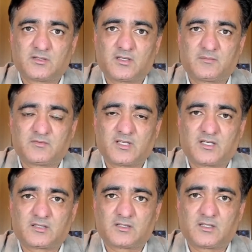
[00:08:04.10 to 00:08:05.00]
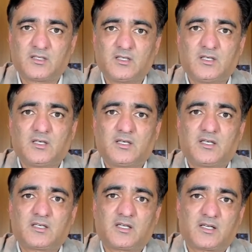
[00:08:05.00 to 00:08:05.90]
that
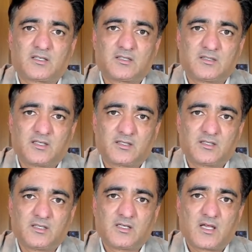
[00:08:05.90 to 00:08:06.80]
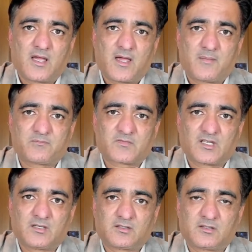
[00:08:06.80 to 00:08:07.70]
indirectly then
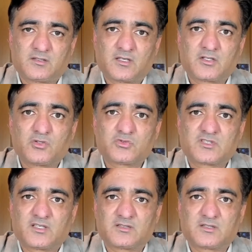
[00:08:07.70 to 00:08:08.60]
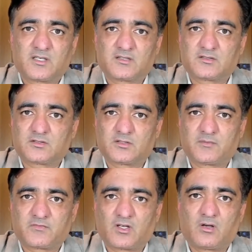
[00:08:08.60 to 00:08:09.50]
reduce the incidence
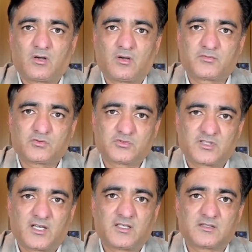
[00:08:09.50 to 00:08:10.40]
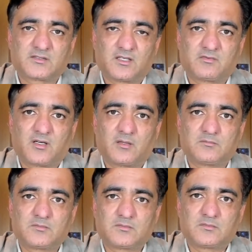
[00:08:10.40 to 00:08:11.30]
of suicide and
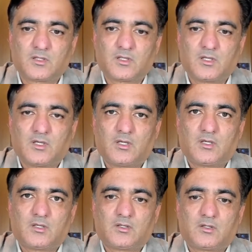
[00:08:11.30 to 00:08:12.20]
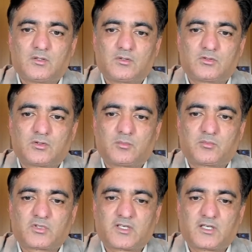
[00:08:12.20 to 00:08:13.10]
self-harm. So
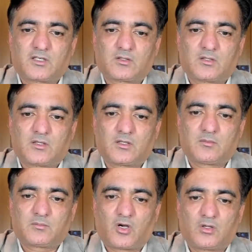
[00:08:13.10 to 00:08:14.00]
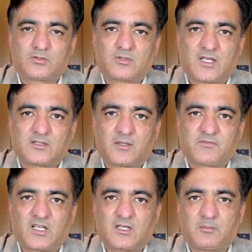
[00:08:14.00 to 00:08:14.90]
putting it all together,
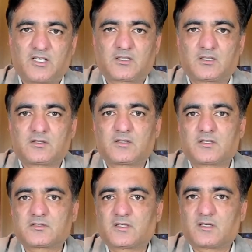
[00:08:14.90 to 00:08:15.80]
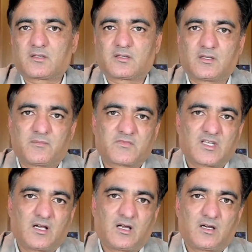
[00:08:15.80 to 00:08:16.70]
the medical researchers
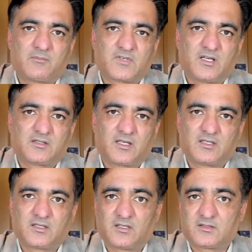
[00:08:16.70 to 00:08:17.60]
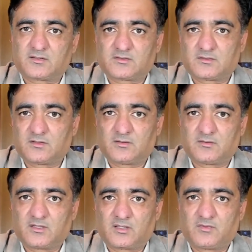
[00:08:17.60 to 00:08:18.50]
are telling us
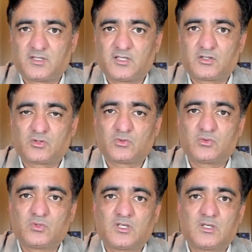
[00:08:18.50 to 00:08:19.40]
that we need to